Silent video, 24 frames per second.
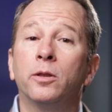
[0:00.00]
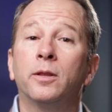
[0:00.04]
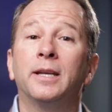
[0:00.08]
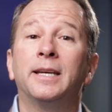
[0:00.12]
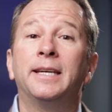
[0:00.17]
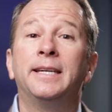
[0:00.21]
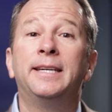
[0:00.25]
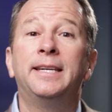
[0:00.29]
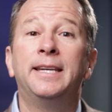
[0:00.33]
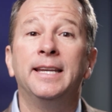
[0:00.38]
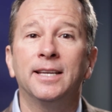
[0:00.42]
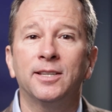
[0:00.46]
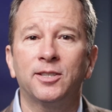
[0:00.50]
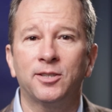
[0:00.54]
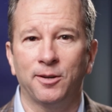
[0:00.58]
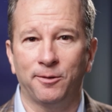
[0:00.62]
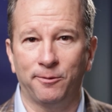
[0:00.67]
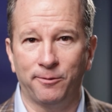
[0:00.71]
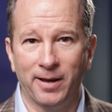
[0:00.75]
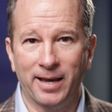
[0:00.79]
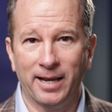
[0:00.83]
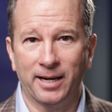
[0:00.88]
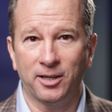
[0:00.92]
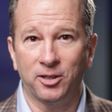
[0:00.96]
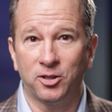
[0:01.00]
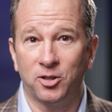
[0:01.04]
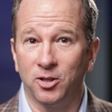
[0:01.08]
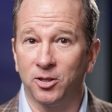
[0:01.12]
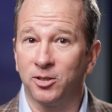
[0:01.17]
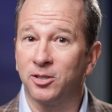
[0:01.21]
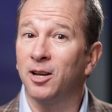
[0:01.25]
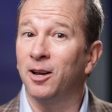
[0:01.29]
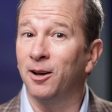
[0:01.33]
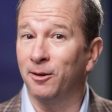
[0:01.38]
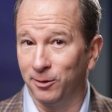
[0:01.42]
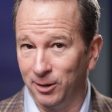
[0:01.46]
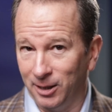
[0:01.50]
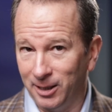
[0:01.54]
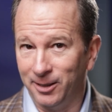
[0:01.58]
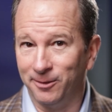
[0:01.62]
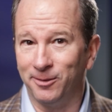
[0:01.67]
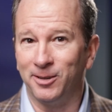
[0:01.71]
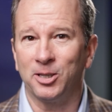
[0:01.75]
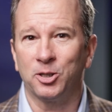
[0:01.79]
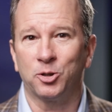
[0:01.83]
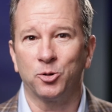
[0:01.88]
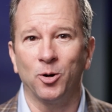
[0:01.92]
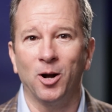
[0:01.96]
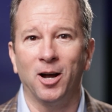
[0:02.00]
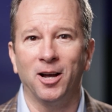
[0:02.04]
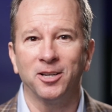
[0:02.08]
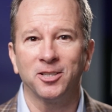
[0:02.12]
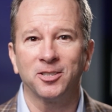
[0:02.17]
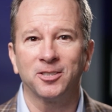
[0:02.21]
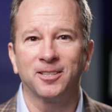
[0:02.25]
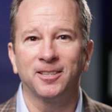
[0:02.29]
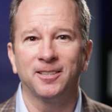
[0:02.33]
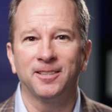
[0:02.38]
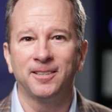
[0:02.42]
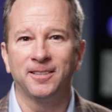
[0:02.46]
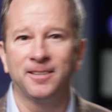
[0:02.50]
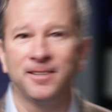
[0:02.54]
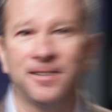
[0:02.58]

the disadvantages of a living trust.